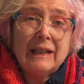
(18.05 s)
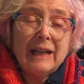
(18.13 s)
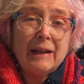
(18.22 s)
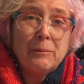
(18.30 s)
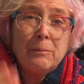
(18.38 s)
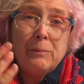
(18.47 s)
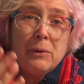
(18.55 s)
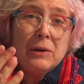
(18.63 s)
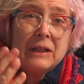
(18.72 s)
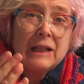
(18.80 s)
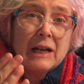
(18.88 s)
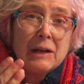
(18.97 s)
And boy,
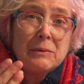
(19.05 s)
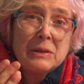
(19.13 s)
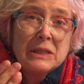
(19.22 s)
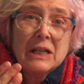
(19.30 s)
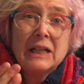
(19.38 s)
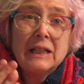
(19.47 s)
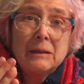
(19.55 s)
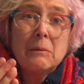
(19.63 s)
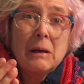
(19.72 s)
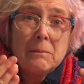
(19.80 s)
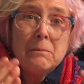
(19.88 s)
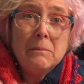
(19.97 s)
did I wish I had
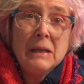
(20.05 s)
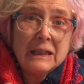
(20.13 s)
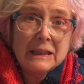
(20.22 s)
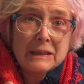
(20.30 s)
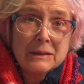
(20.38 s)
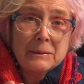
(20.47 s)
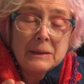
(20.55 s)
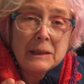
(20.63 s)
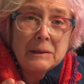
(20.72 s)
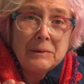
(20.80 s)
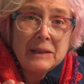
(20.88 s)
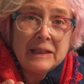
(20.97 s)
my mittens when
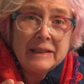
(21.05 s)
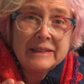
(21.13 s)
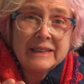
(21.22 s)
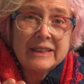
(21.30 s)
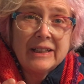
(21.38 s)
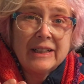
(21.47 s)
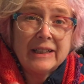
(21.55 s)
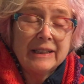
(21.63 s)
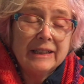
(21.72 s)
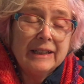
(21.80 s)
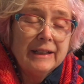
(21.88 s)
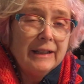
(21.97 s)
I went outside.
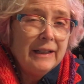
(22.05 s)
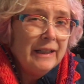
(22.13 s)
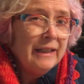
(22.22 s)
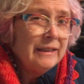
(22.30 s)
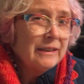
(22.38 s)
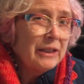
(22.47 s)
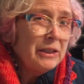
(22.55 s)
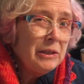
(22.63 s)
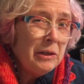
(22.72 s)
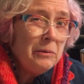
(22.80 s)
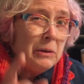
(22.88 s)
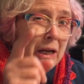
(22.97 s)
So you know
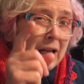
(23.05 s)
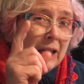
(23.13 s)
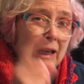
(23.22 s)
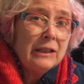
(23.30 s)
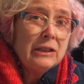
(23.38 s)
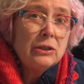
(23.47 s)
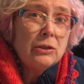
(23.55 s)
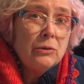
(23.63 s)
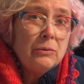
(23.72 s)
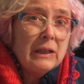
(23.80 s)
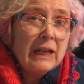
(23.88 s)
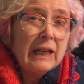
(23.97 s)
what I like to do
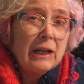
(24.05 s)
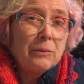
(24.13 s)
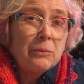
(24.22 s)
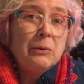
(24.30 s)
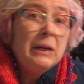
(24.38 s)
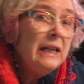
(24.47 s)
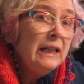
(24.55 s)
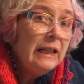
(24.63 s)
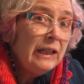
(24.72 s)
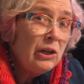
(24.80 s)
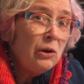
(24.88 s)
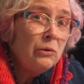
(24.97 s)
when I get really
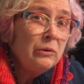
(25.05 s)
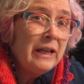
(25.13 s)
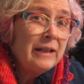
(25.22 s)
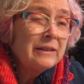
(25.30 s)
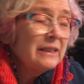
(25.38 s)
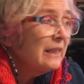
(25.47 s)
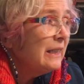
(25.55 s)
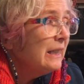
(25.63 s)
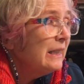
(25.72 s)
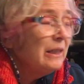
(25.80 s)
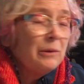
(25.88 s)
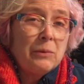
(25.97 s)
cold outside
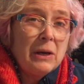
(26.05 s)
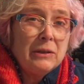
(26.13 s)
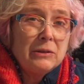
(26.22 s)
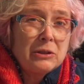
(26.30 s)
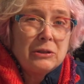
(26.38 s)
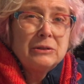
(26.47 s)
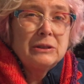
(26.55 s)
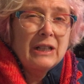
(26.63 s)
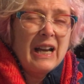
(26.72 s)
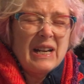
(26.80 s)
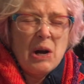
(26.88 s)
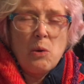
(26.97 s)
and the weather turns
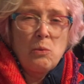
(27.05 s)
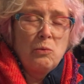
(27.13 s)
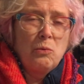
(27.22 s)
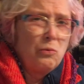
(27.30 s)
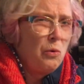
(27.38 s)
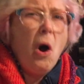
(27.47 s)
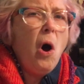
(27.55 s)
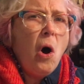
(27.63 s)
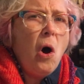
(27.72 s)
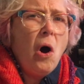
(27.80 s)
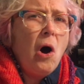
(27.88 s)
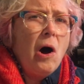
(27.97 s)
kind of
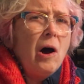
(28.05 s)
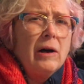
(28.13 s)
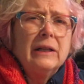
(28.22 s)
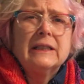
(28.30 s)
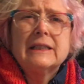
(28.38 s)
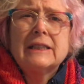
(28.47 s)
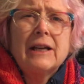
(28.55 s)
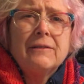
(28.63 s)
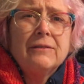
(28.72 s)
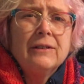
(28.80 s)
raw and stuff?